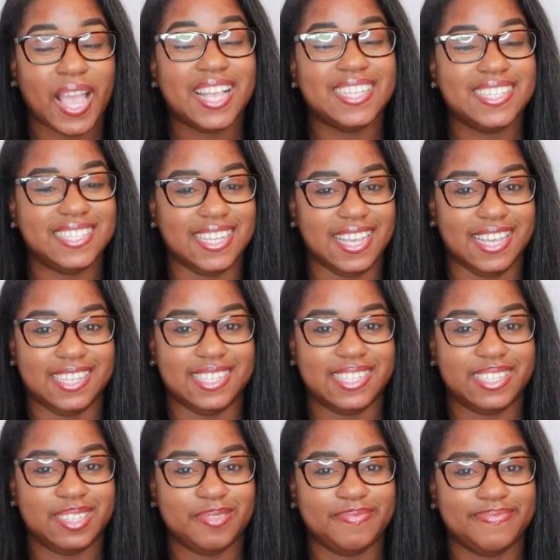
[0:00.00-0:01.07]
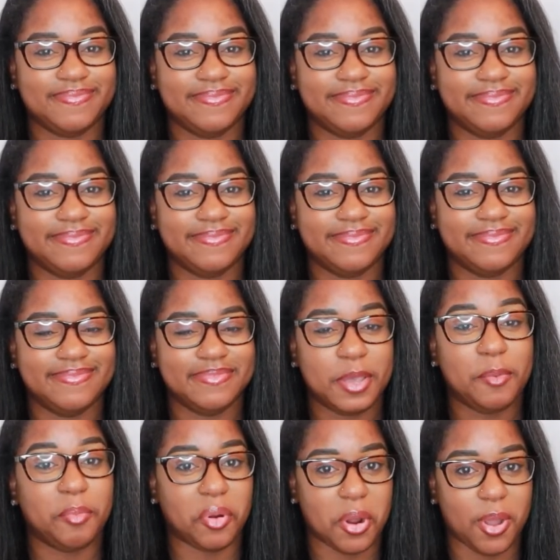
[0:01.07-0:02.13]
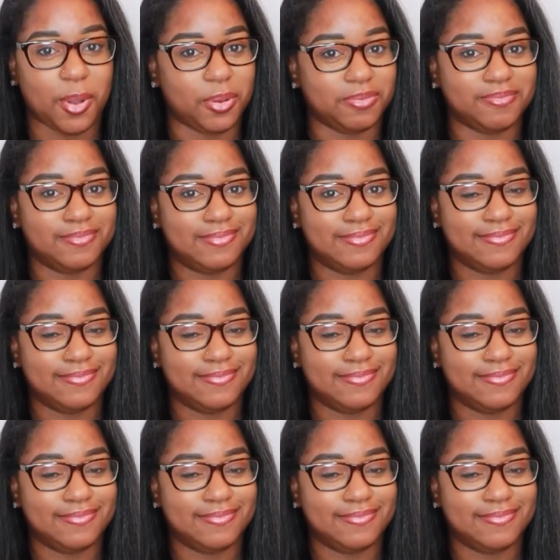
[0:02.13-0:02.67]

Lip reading: sis, bro,